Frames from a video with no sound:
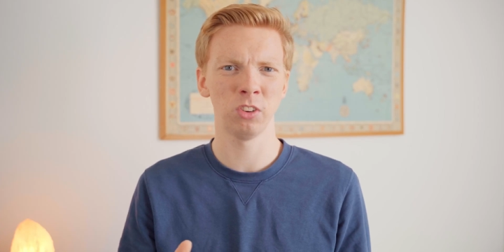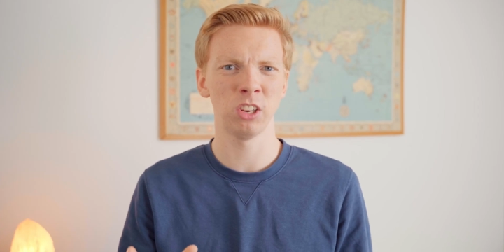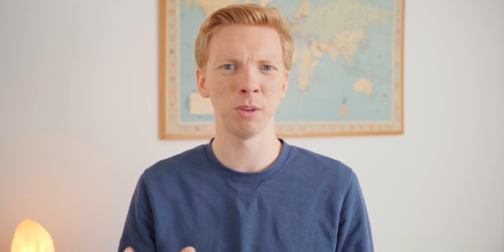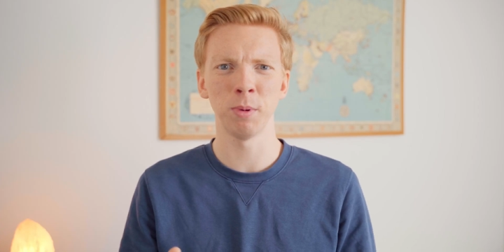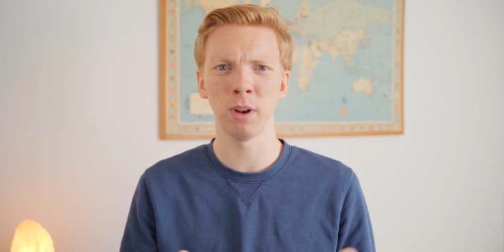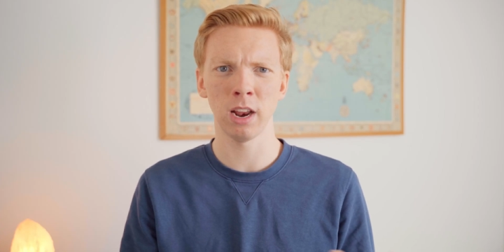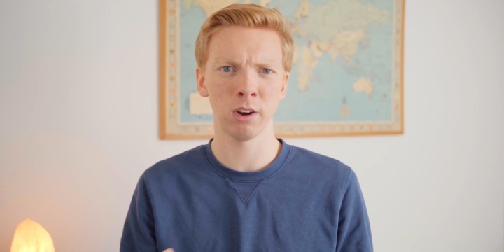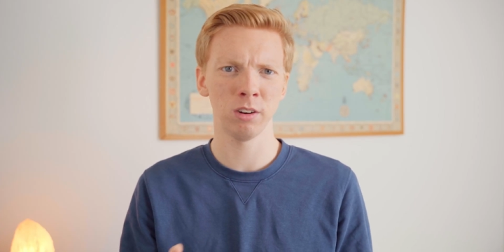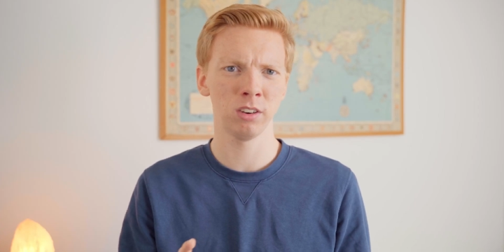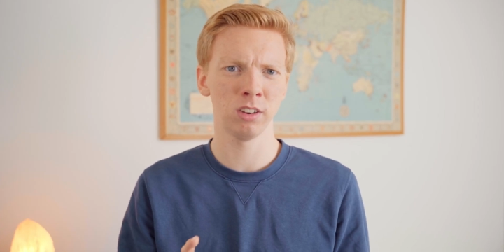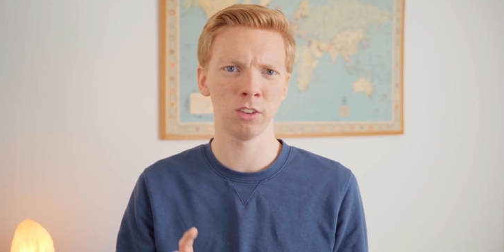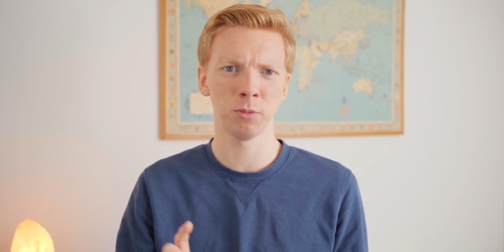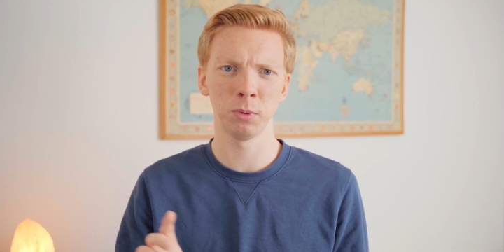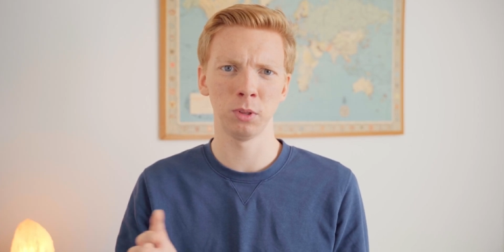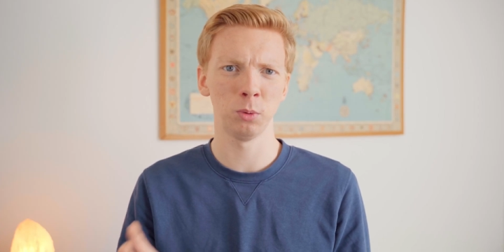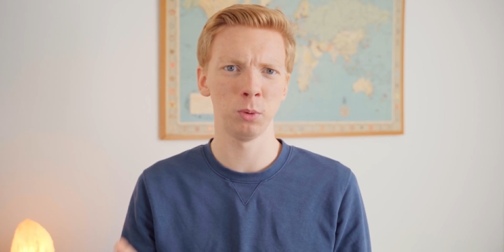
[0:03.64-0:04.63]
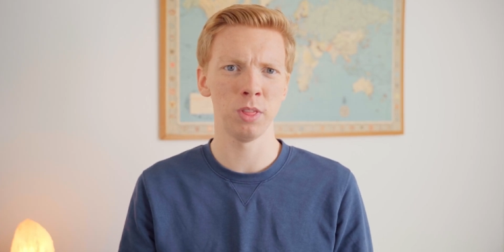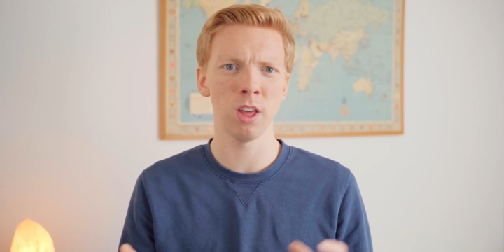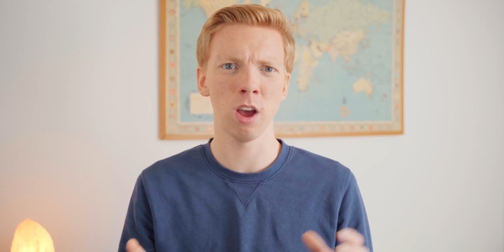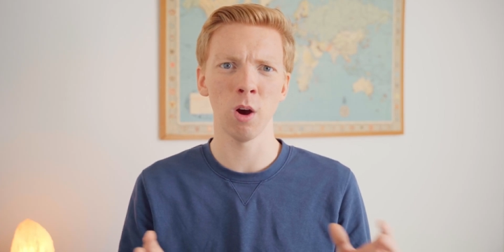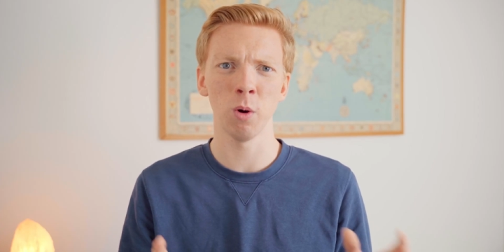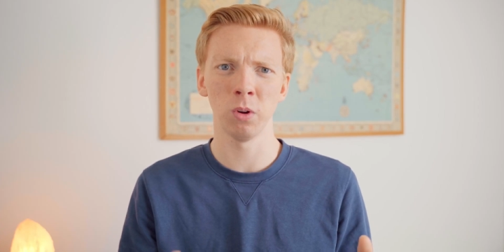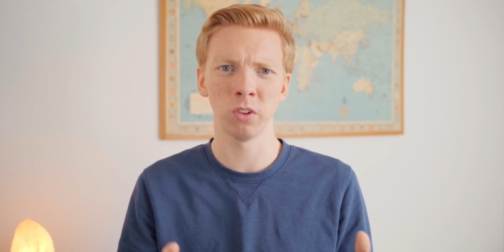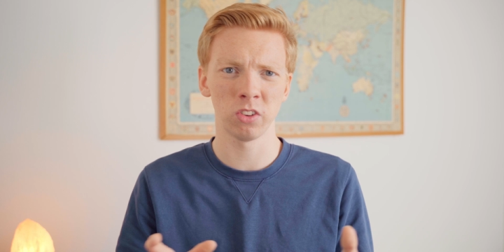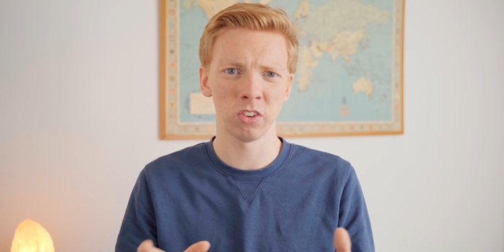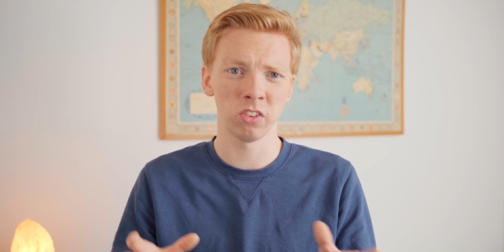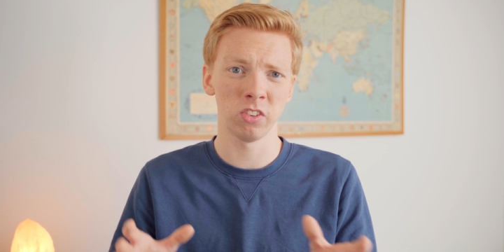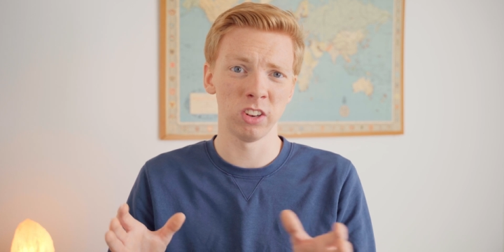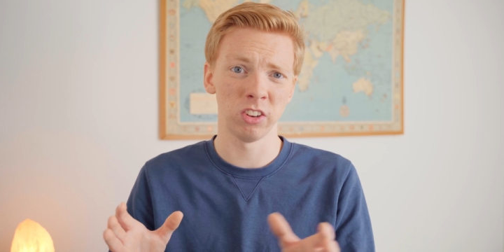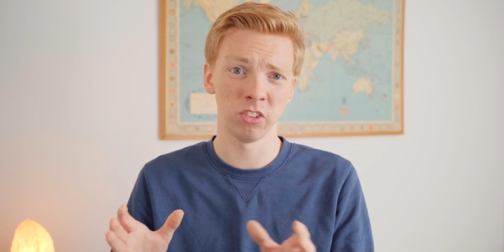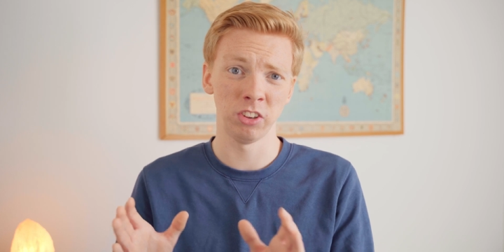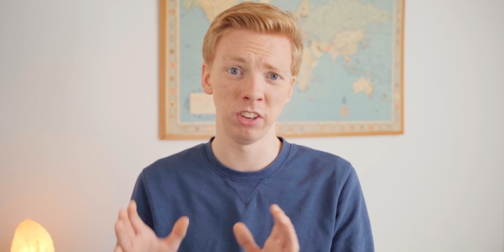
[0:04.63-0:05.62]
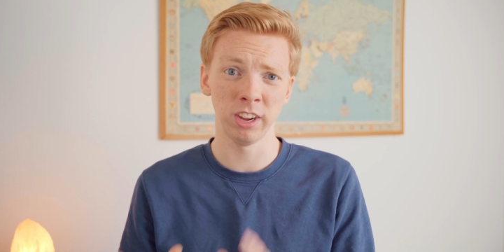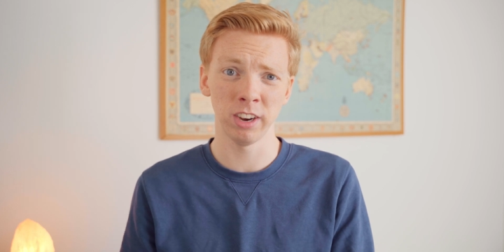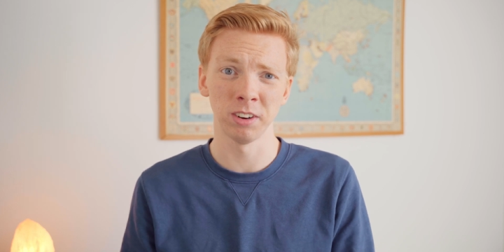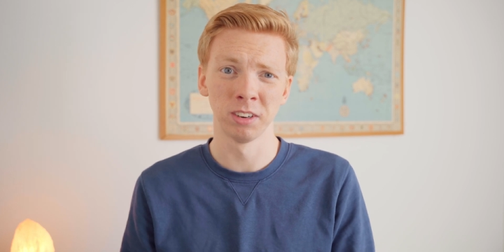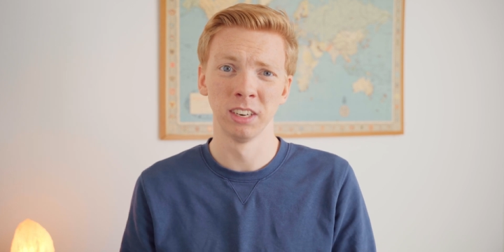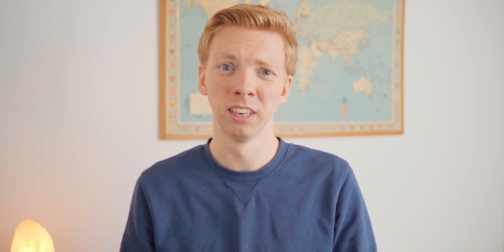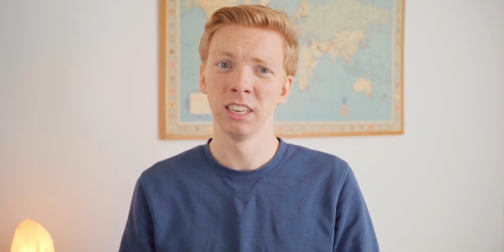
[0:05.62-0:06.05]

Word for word: similarities between the OSs this year,